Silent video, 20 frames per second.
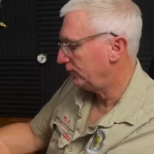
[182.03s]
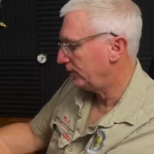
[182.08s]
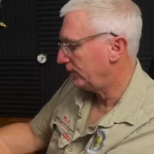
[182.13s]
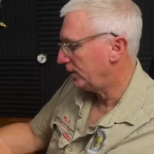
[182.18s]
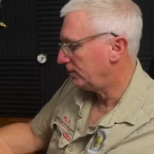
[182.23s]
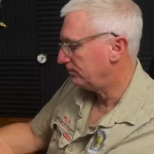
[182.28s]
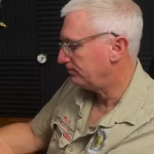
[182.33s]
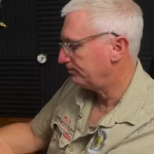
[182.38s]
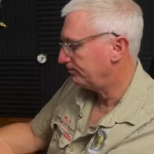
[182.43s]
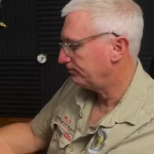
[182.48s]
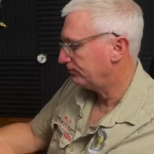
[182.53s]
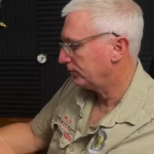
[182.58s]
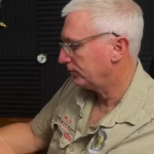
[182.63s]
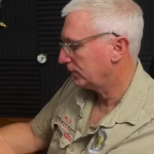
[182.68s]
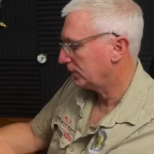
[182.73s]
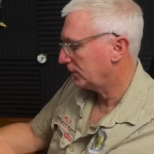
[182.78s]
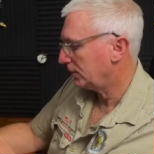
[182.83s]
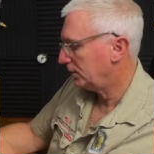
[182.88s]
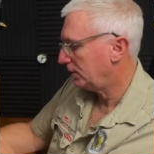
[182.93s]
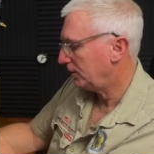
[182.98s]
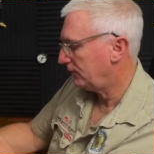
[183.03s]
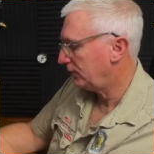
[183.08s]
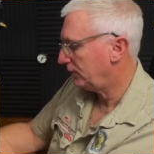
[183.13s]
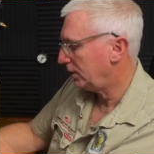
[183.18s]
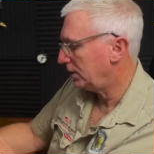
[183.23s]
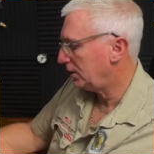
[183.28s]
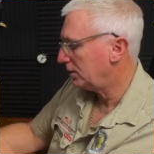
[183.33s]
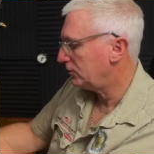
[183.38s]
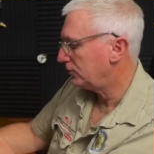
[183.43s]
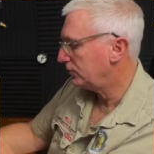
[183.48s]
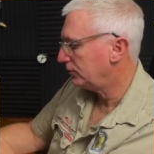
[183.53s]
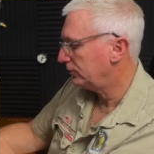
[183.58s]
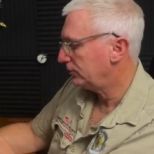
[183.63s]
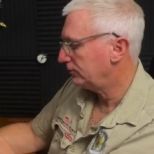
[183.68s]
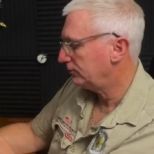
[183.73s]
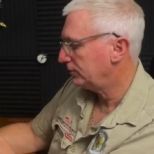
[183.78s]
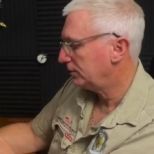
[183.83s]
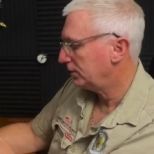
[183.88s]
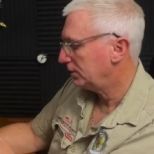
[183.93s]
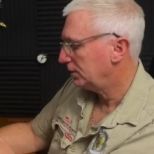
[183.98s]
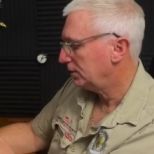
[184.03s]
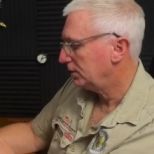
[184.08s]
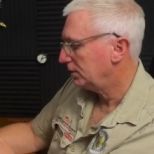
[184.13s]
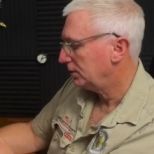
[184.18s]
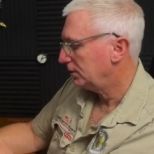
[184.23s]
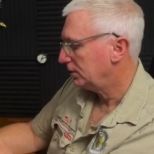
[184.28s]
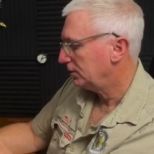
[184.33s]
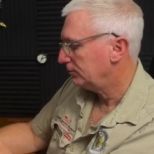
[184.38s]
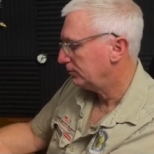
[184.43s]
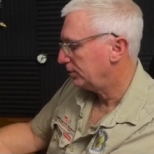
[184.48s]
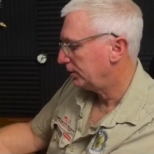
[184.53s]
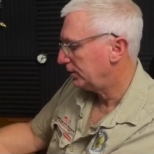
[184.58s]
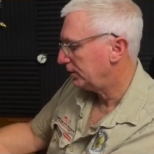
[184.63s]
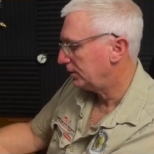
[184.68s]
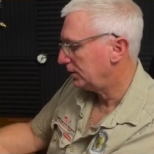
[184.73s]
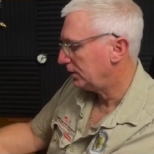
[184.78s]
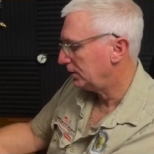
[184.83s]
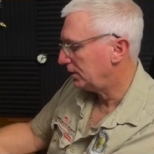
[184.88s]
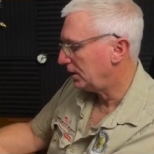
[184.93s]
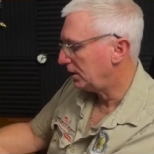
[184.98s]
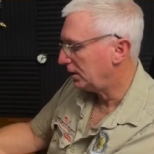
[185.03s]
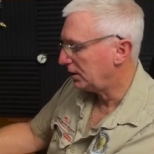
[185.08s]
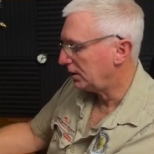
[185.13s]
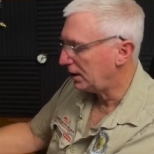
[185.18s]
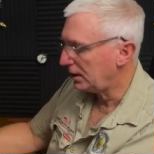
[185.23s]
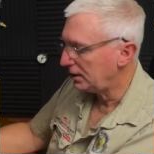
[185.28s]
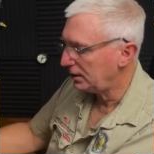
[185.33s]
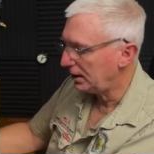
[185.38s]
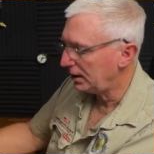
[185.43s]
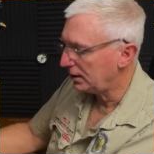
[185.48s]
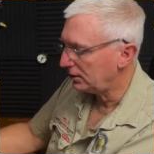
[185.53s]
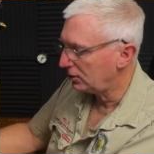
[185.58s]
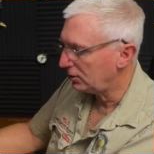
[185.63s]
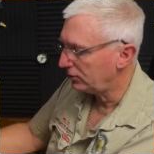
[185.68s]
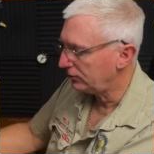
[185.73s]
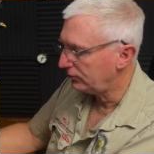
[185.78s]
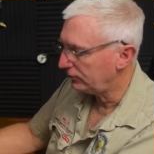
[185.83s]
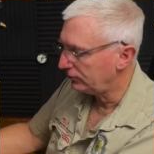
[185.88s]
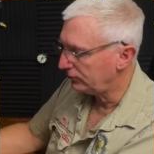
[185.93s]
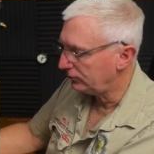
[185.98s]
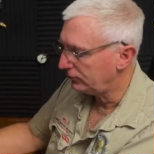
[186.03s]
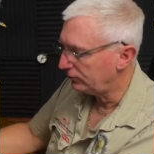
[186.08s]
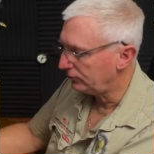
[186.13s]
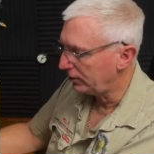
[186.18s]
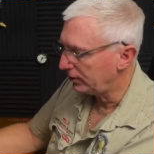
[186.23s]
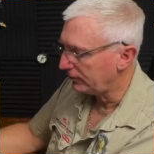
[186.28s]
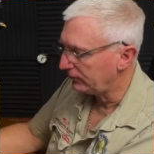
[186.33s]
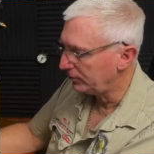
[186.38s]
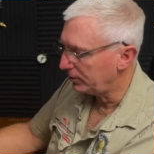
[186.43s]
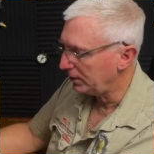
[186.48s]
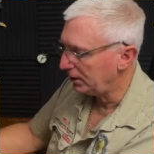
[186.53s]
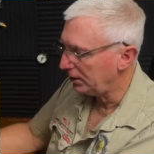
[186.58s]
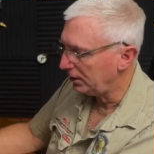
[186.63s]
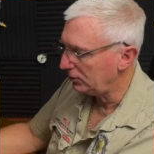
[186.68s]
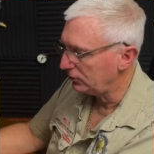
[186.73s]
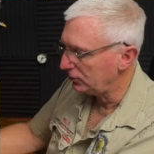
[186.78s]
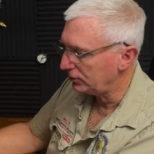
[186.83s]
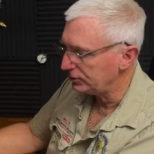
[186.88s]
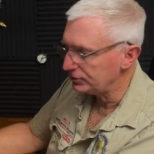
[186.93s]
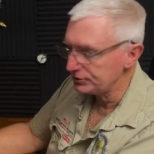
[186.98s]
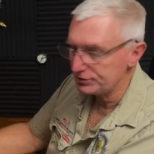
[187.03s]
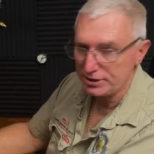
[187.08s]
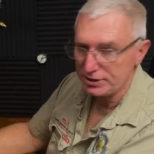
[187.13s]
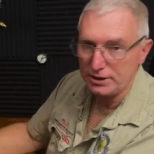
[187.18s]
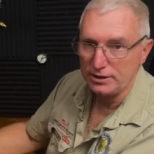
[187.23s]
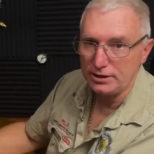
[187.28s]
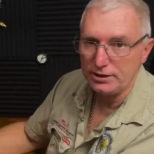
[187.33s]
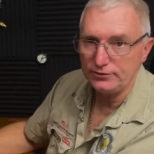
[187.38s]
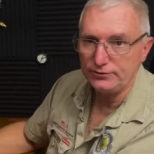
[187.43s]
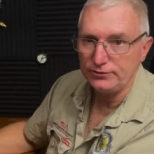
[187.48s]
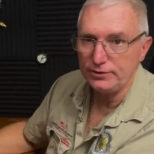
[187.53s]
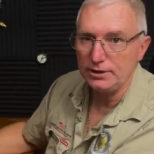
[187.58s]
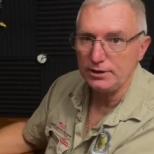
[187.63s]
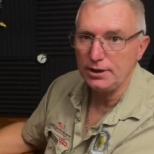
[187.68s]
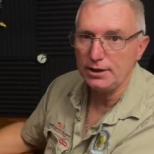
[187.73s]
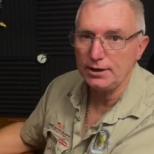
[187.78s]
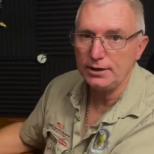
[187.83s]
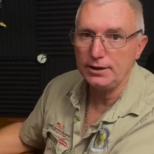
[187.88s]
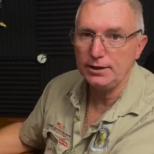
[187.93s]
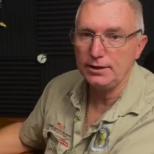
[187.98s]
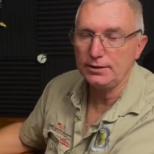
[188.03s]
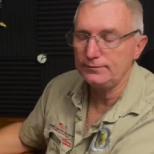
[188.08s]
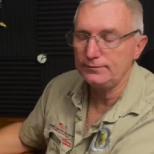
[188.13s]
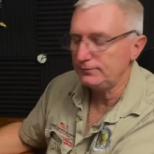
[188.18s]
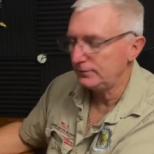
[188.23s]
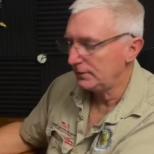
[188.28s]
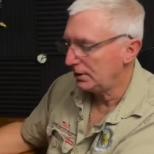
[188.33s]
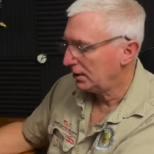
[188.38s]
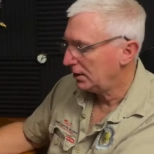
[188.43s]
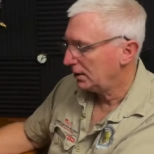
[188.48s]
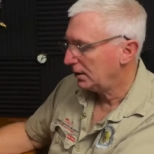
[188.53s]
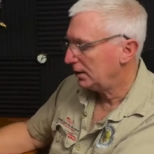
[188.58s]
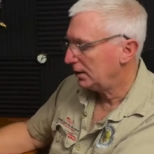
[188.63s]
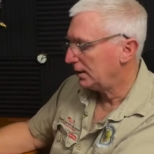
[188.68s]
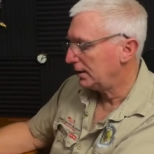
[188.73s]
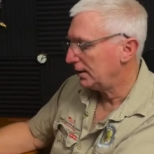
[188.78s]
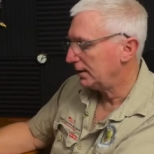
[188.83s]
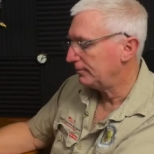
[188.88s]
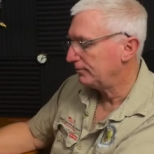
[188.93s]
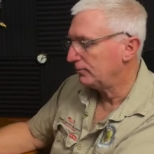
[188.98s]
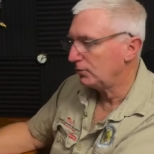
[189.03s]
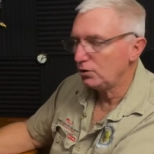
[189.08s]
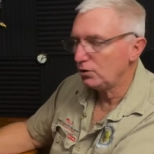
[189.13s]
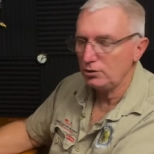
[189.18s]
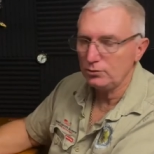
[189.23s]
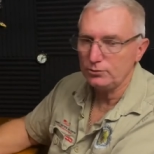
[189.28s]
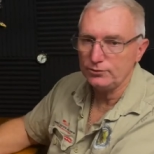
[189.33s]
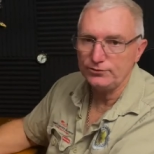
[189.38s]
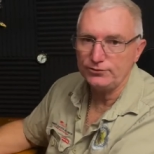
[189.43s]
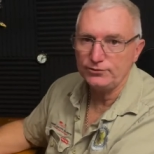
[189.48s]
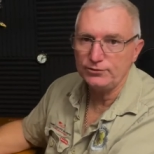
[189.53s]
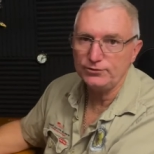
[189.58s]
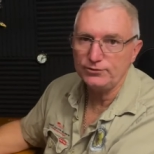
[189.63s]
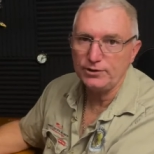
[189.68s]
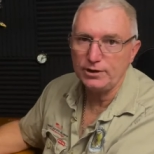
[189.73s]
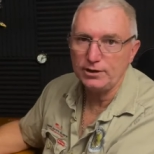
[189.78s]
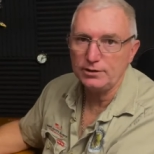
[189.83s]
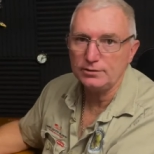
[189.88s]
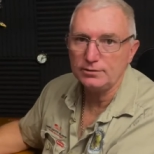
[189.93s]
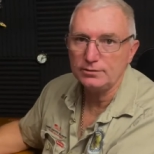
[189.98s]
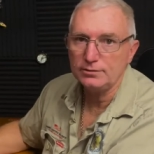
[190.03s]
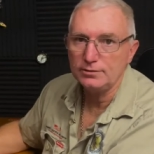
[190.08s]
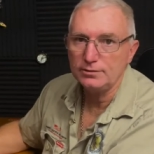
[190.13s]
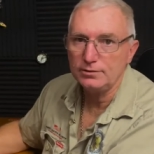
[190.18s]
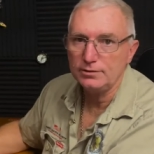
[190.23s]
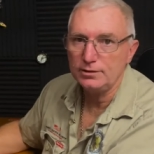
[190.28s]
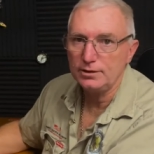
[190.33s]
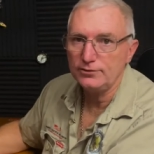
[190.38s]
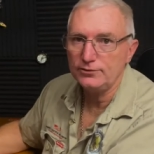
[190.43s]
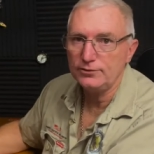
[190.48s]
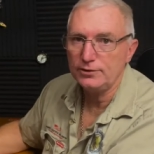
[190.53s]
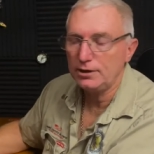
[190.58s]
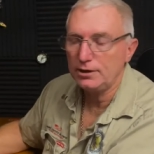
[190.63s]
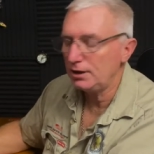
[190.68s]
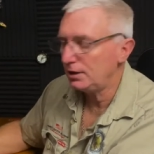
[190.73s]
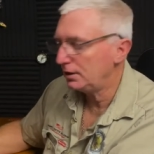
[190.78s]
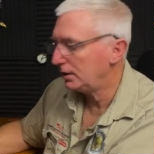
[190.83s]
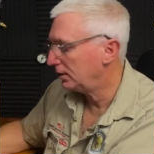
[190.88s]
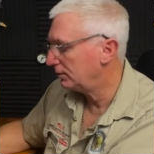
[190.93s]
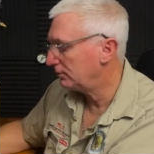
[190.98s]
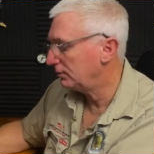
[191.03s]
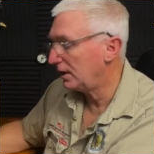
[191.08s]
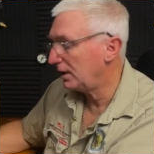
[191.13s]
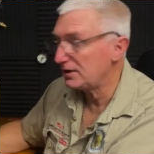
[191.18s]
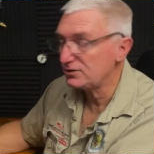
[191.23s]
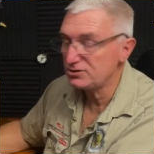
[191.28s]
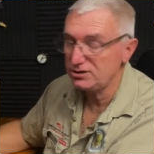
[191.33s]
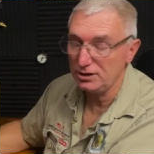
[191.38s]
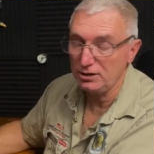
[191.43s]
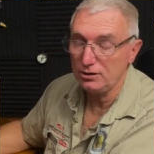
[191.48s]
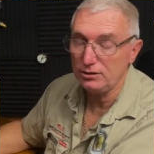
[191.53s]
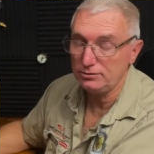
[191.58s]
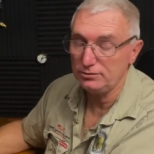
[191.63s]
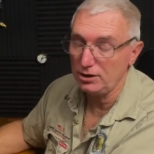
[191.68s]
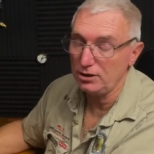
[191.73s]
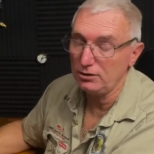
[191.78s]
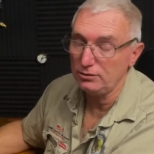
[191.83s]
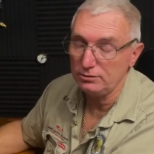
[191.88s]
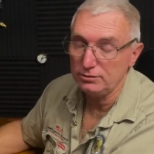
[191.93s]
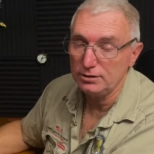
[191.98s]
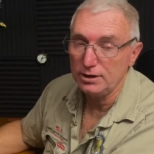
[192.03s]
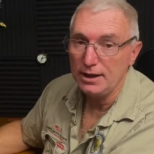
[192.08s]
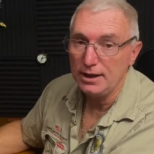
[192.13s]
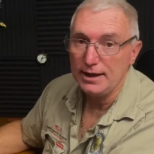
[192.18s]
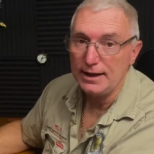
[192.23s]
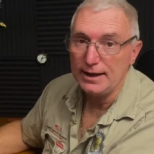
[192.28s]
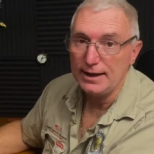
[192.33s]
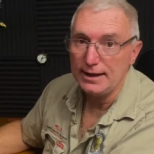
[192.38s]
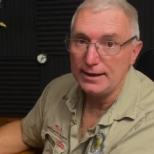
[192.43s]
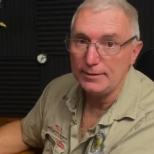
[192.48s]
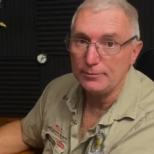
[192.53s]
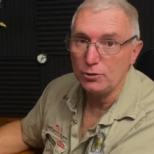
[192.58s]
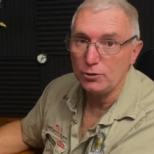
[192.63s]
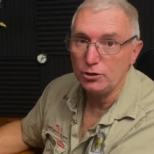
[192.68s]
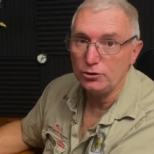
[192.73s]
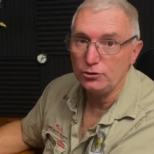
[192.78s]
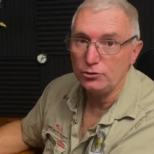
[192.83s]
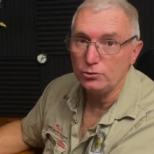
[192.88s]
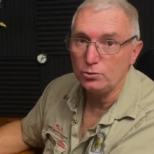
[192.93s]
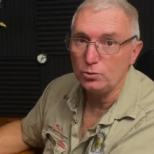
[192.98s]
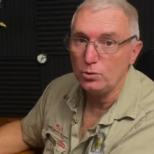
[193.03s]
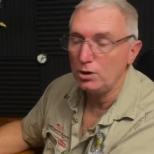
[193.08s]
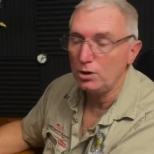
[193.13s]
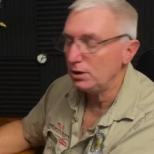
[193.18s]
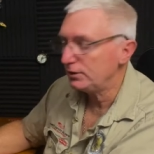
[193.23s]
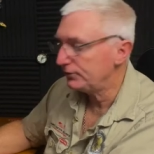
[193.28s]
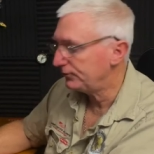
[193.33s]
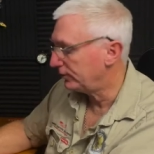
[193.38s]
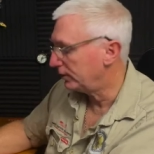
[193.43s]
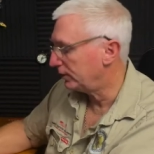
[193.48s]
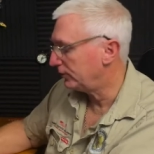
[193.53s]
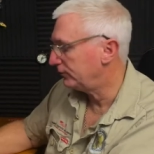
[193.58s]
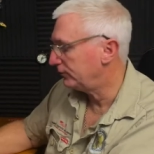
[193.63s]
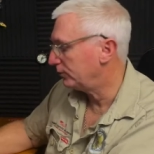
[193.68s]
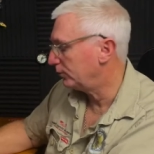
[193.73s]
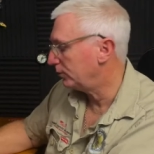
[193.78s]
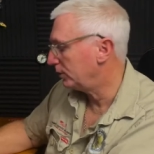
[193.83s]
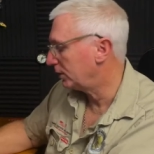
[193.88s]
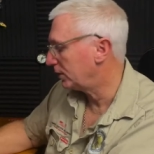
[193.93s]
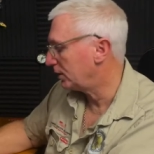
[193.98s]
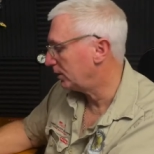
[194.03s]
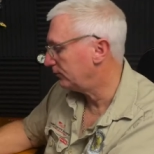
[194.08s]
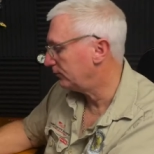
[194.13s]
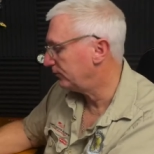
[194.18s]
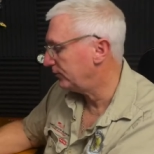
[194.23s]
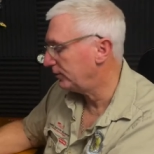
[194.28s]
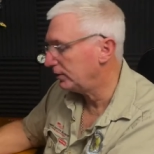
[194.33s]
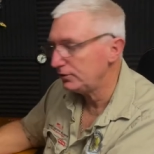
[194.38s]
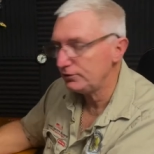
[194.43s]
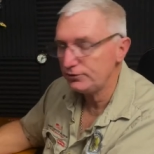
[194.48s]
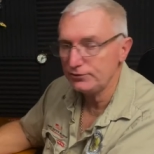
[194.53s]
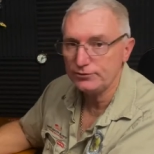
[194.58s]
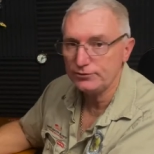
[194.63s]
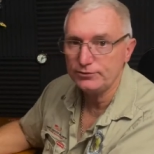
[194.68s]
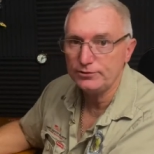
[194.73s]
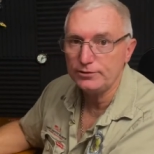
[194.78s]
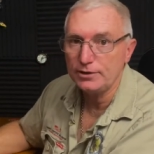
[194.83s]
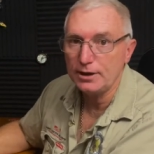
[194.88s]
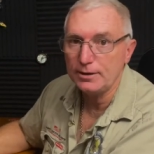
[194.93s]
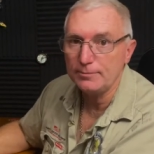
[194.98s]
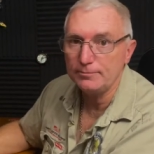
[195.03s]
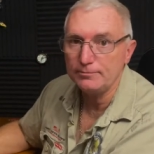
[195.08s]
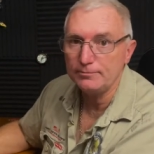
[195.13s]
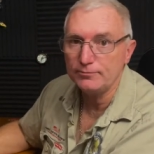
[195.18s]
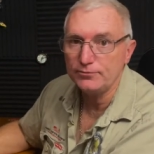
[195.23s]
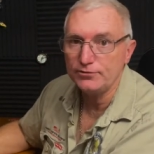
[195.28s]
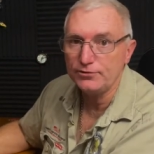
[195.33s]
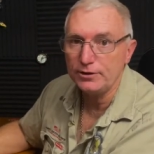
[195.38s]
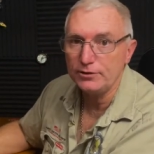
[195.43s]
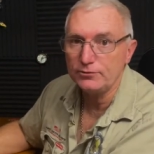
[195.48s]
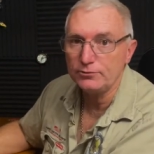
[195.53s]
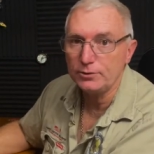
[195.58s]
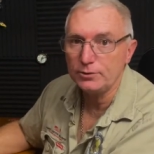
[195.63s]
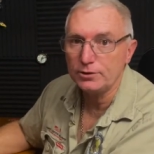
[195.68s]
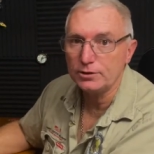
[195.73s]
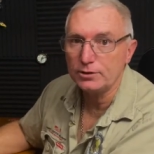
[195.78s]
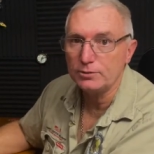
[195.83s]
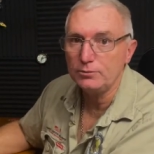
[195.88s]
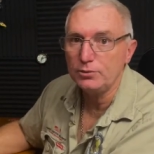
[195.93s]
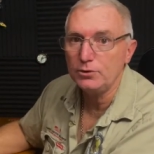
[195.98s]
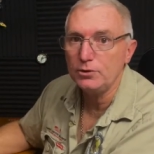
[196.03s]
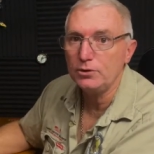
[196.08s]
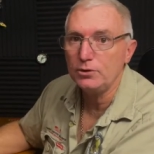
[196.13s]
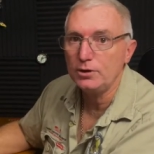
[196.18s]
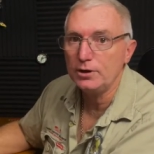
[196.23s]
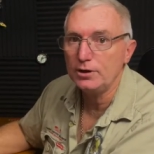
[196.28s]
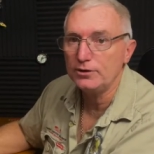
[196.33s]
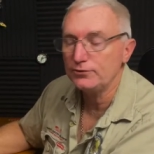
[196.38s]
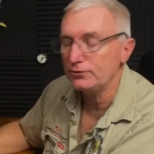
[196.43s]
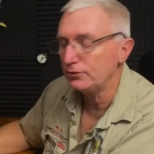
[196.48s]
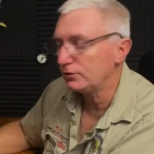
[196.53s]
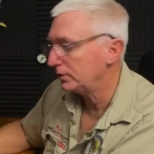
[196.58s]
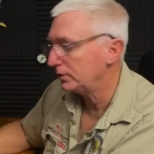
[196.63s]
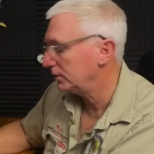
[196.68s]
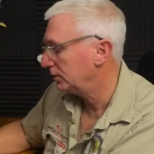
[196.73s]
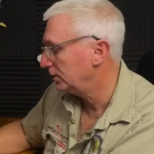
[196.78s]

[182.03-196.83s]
that. I never needed to. But uh, yeah, you can download direct from here. We can just take the SD card out. Um, I always just take the SD card out. Actually, I don't. Um, I do it wirelessly, so when it comes in, it just um, syncs with the computer as I